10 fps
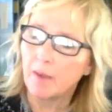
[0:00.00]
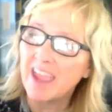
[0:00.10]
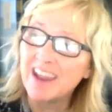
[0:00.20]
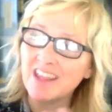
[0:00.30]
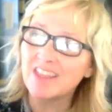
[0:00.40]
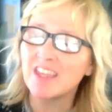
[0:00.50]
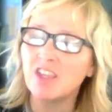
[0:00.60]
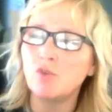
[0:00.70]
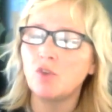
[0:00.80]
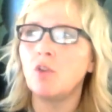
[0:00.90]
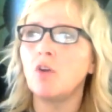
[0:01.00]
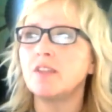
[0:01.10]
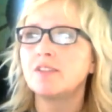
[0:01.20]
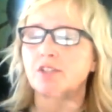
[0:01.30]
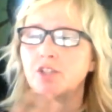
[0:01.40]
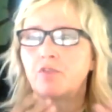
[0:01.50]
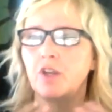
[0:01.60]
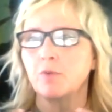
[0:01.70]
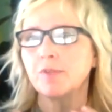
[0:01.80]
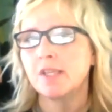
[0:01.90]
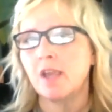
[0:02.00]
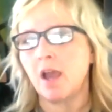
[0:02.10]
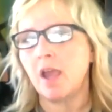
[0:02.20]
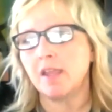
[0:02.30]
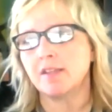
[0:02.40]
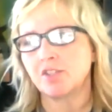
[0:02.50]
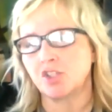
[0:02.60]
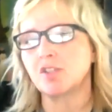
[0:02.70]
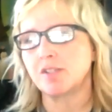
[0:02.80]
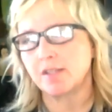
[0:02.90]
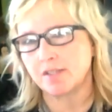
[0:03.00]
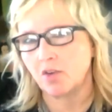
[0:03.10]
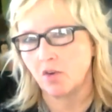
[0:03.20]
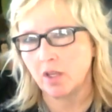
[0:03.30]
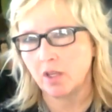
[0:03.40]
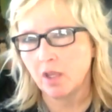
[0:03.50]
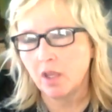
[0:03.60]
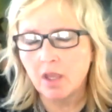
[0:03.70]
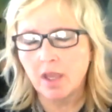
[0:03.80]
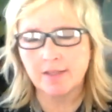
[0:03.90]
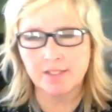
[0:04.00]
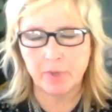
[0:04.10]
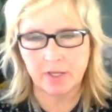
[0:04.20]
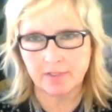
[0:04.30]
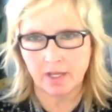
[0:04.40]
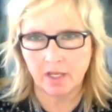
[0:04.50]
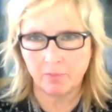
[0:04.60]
Anything you do, though, that sets your frequency high is just as good as meditating.